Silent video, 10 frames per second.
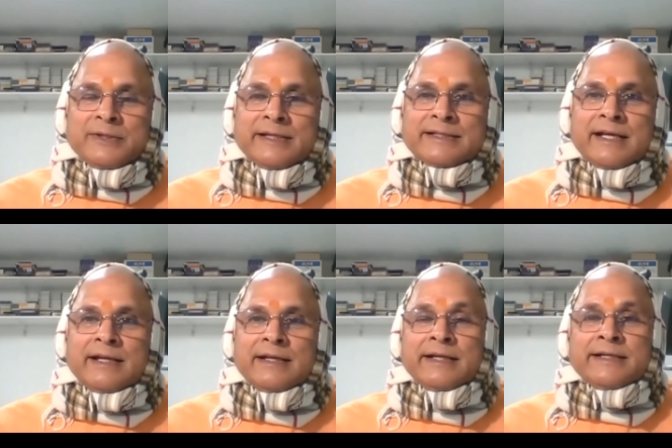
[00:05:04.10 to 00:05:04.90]
things are,
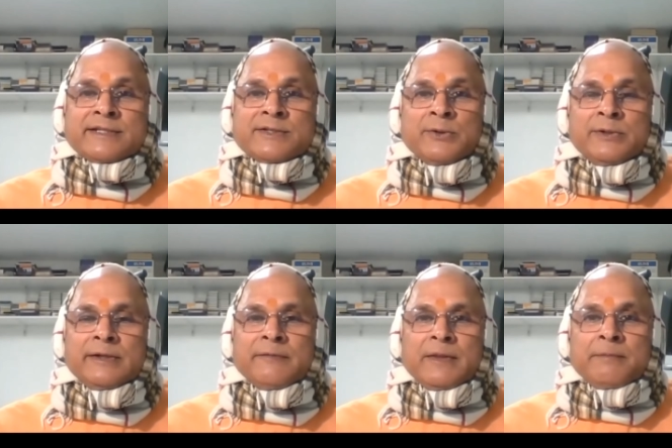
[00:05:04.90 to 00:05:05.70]
it is told,
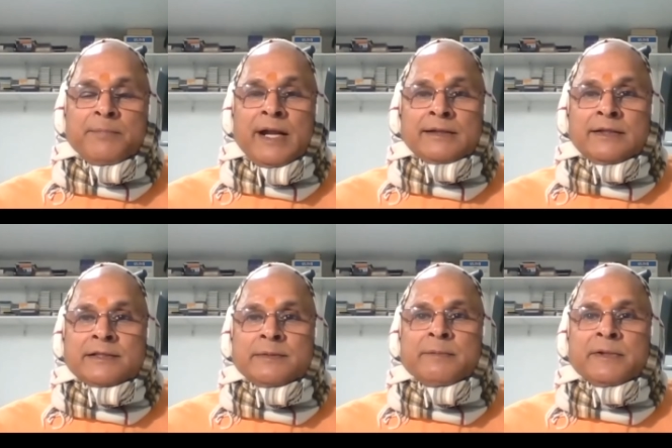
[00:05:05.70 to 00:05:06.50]

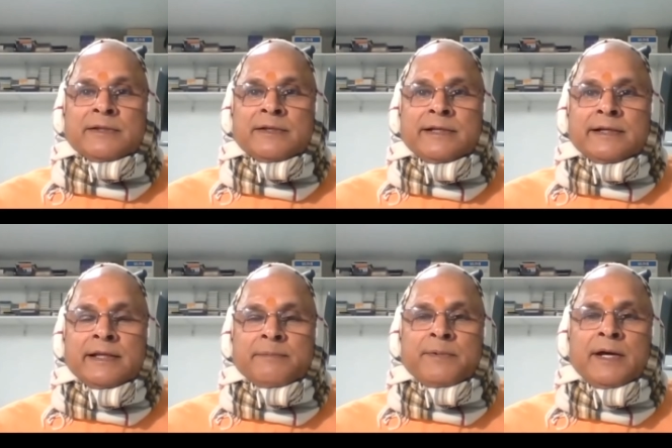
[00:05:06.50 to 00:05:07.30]
Pratasmana mantras are
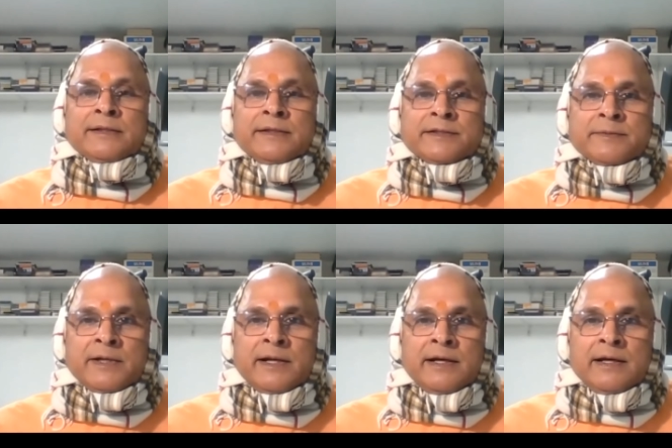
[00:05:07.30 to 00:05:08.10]
there.
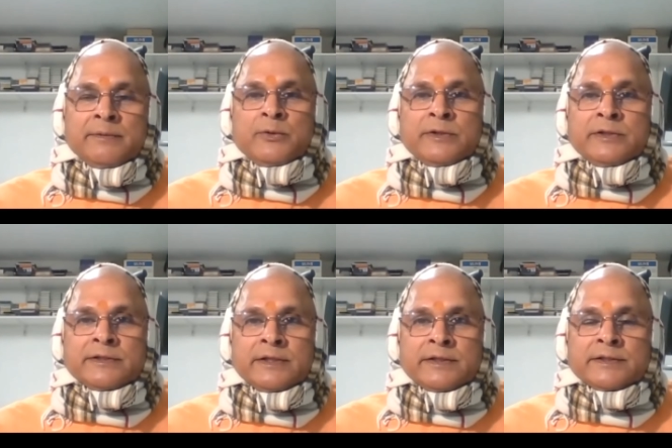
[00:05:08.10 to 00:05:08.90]
Pratasmarami
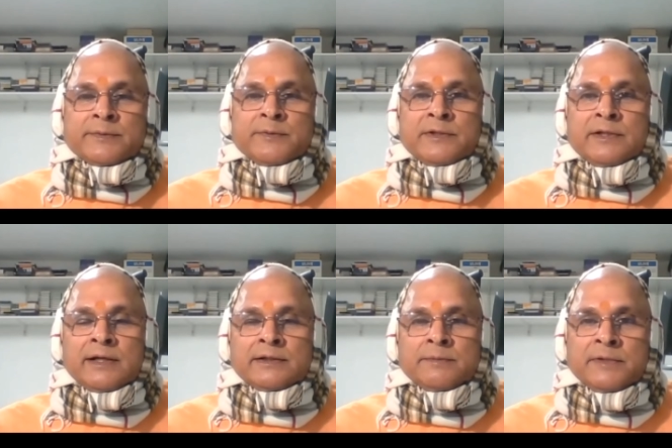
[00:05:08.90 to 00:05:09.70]
hodisam
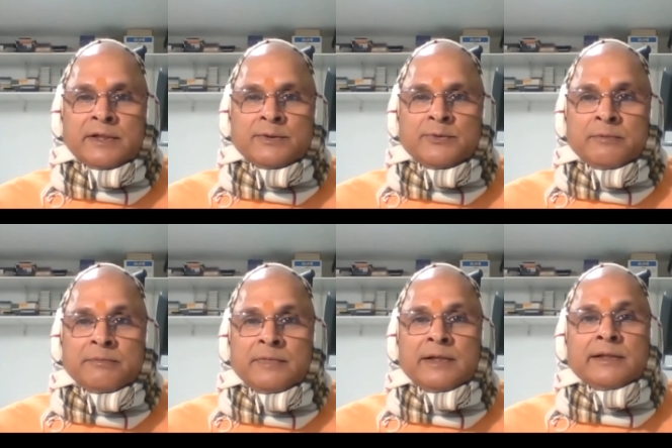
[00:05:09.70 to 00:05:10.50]

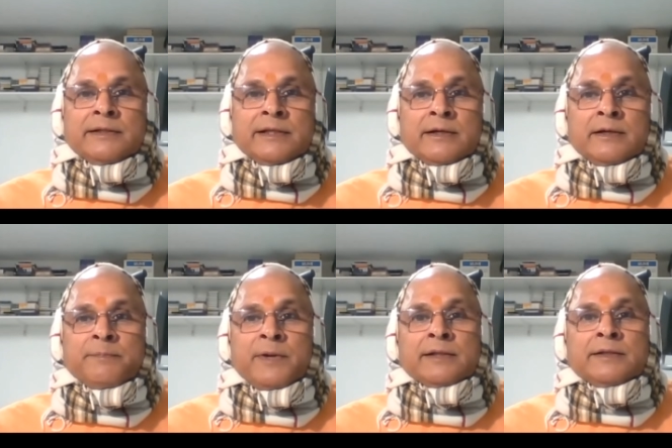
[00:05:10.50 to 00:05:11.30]
svardatma These are called
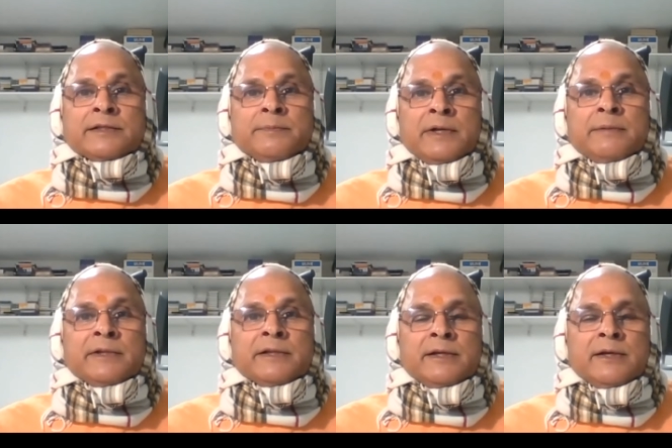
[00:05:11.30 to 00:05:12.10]
Pratasmana
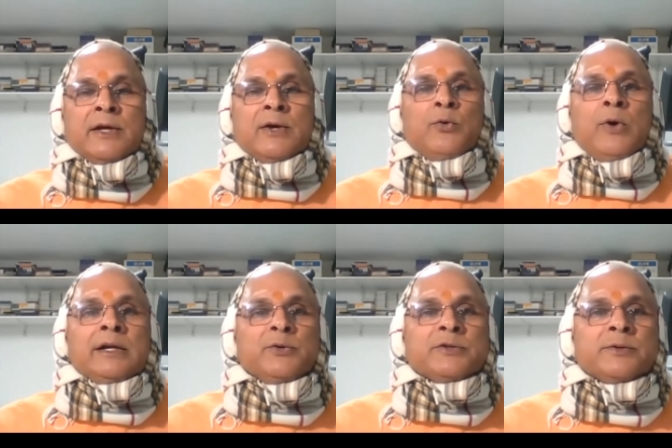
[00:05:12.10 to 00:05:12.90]
mantra. What
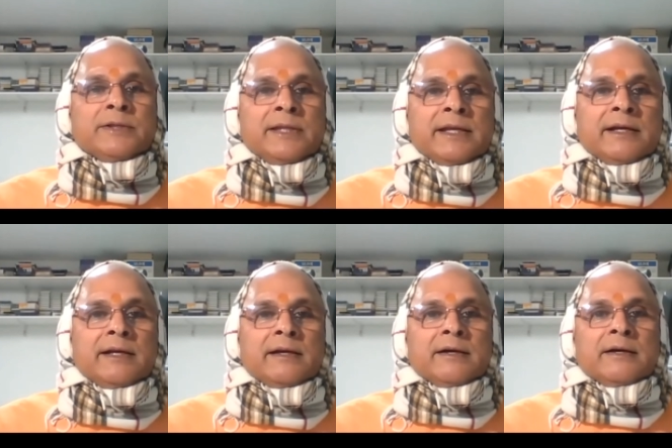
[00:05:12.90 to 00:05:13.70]
we should think
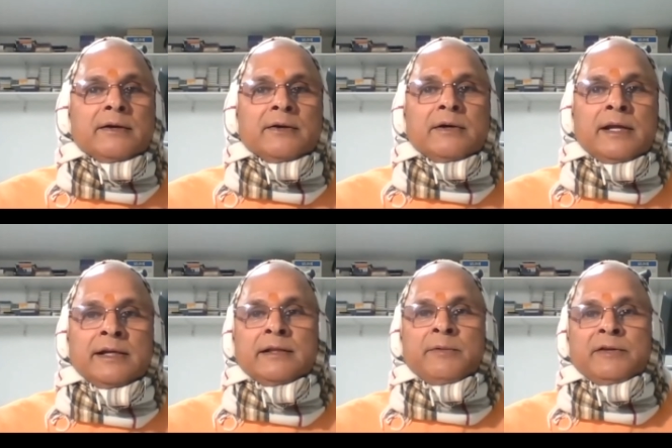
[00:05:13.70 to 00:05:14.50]
early
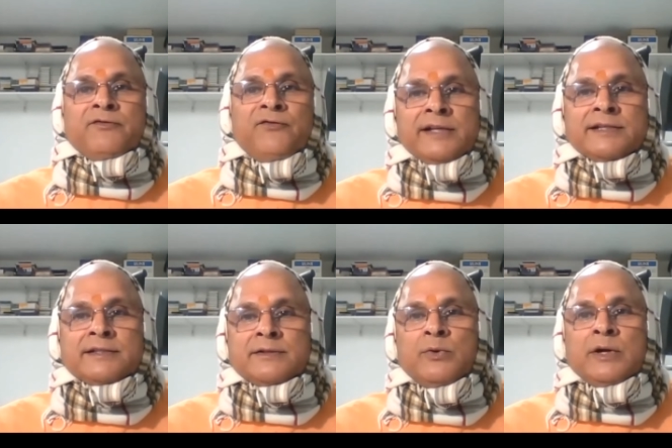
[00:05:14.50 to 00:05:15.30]
in the morning. First,
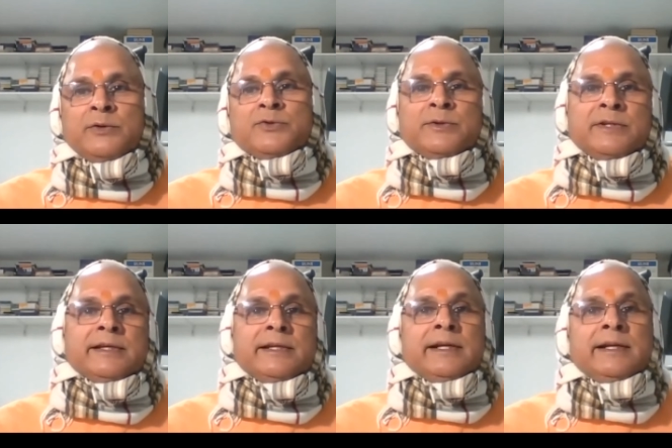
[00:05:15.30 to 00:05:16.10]
what we should think
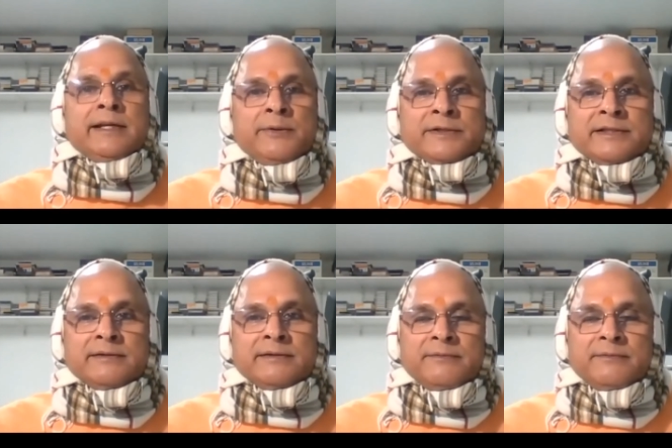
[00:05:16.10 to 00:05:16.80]
regarding ourselves.